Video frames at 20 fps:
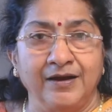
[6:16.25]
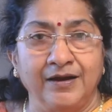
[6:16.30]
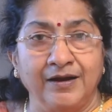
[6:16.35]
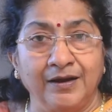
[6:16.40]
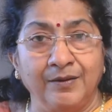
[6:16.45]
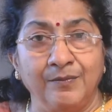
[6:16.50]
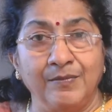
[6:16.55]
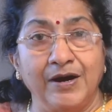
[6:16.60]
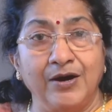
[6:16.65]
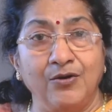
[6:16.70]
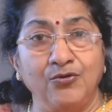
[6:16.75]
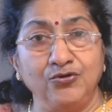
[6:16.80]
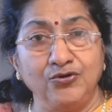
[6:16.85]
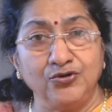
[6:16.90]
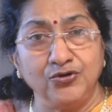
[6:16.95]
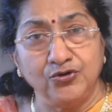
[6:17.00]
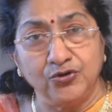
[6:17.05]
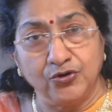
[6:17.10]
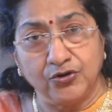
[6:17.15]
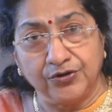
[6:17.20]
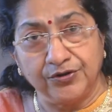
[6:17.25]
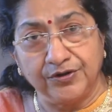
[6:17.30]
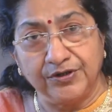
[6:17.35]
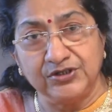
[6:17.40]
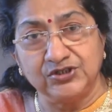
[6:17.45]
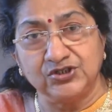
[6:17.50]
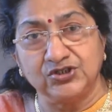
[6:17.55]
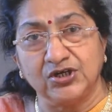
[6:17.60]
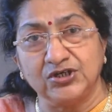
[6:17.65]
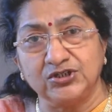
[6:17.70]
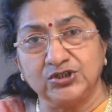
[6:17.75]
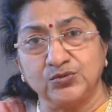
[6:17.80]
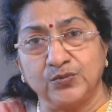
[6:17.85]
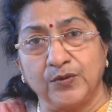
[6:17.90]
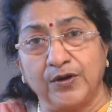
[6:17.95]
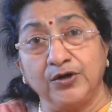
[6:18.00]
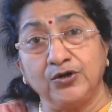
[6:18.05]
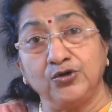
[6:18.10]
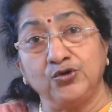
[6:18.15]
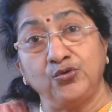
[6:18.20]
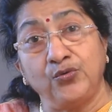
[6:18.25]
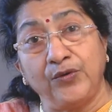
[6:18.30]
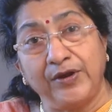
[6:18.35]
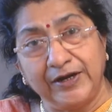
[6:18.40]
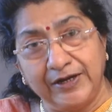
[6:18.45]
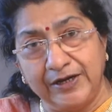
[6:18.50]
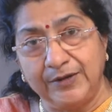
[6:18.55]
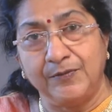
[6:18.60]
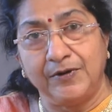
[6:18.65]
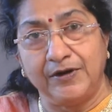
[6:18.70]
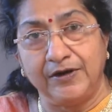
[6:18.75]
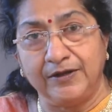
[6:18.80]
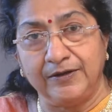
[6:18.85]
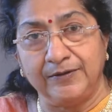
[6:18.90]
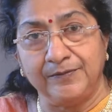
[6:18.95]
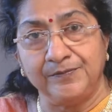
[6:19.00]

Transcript: about your research work to anybody.